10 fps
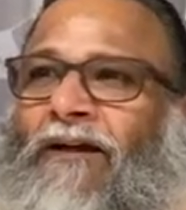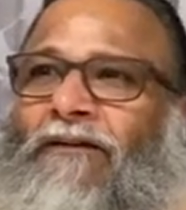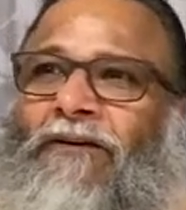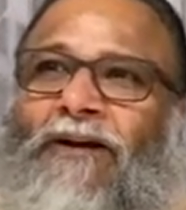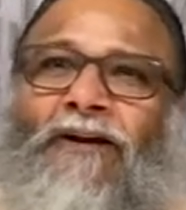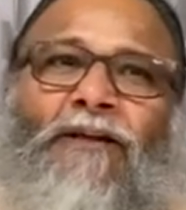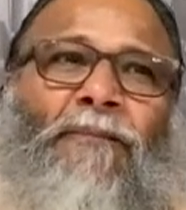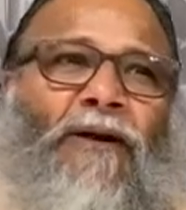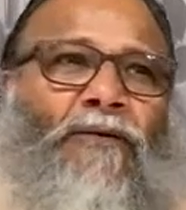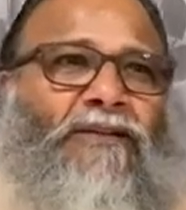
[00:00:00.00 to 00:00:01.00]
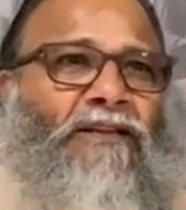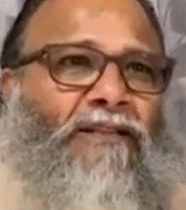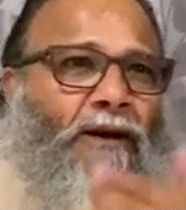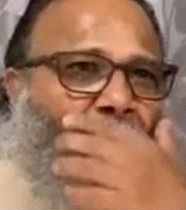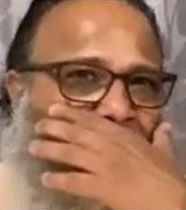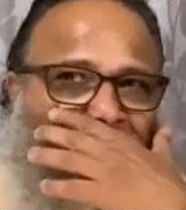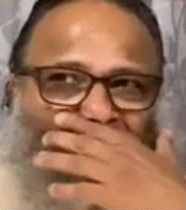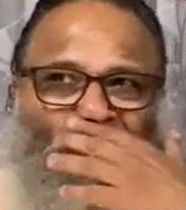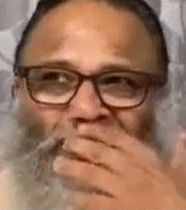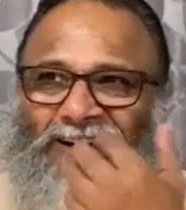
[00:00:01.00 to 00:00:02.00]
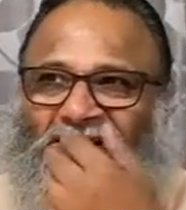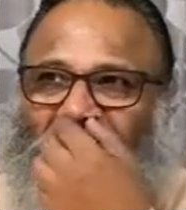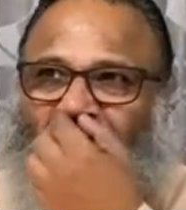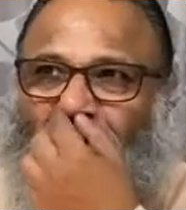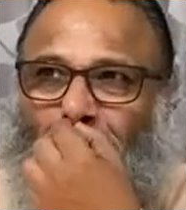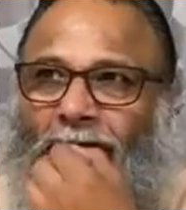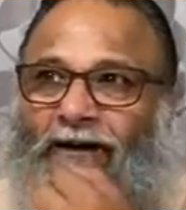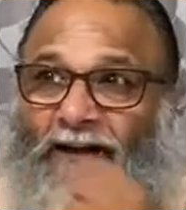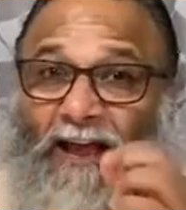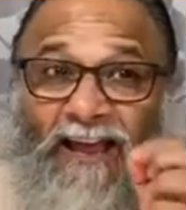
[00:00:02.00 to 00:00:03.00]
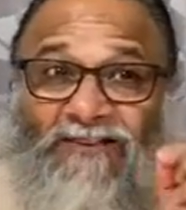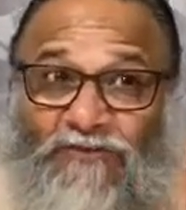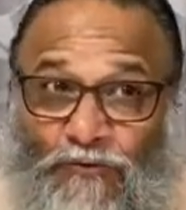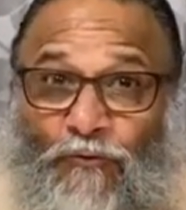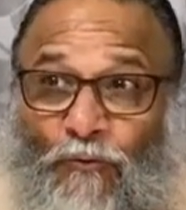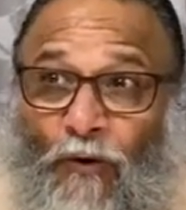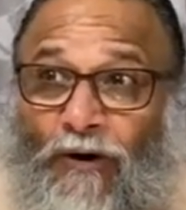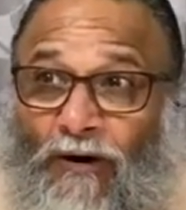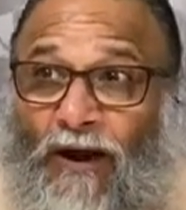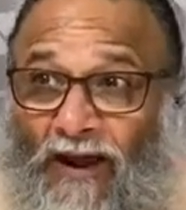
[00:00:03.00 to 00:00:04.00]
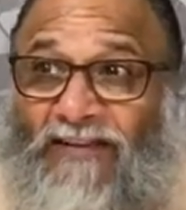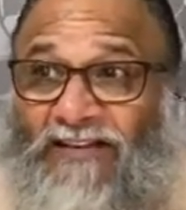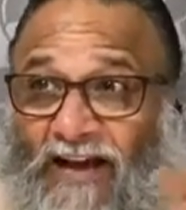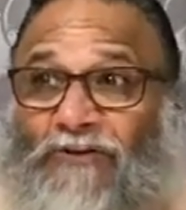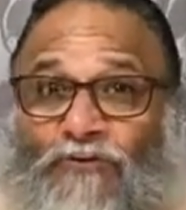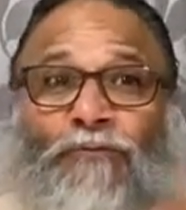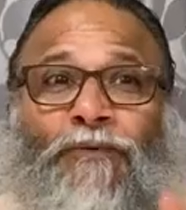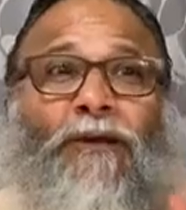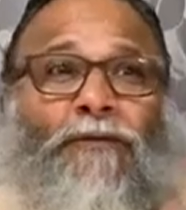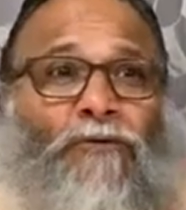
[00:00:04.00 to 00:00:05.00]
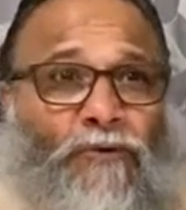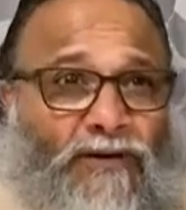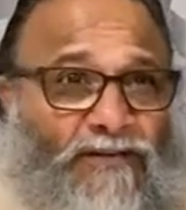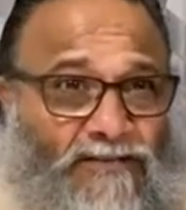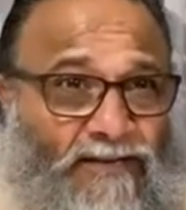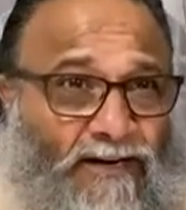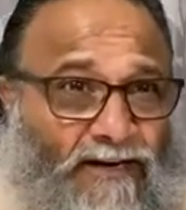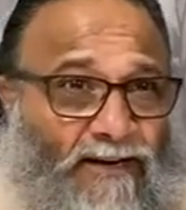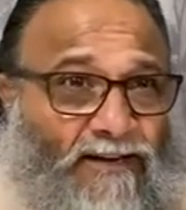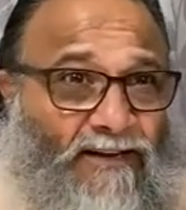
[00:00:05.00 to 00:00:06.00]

read the Bhagavad Gita, but I don't understand as you want, as I should be able to understand.